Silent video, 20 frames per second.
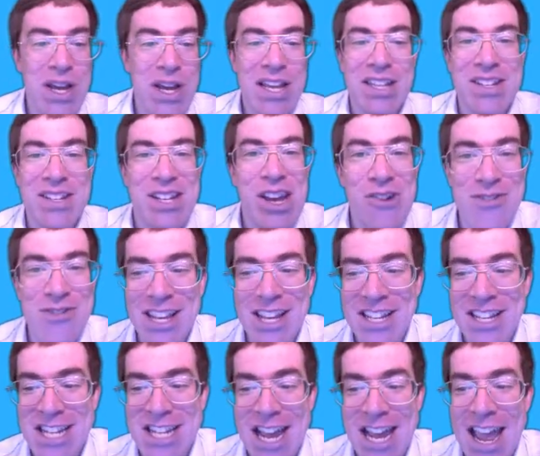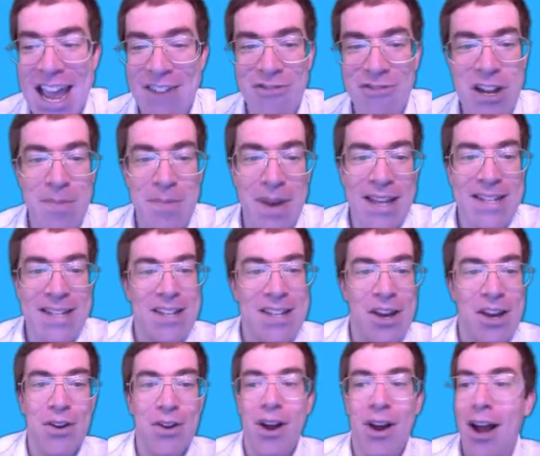There's currently a CAA rebate,
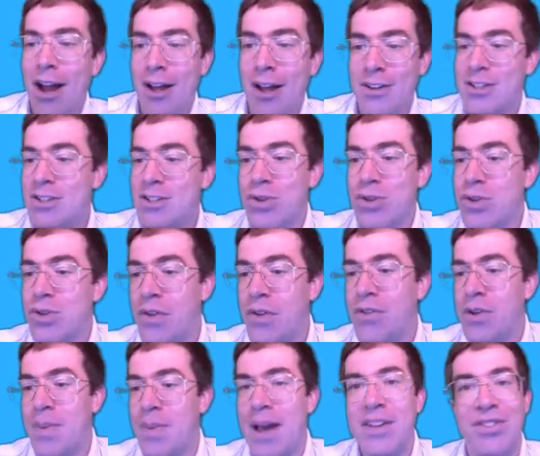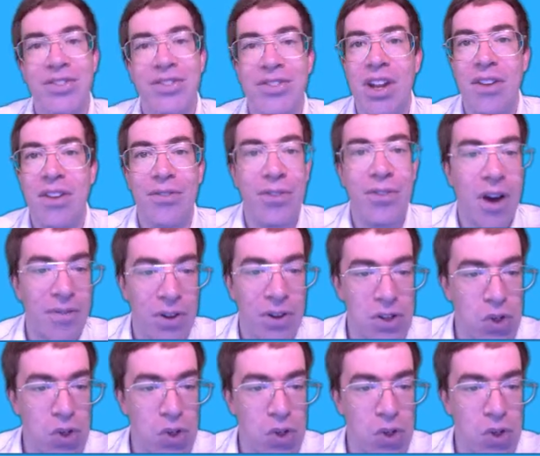so £250 instead of £500.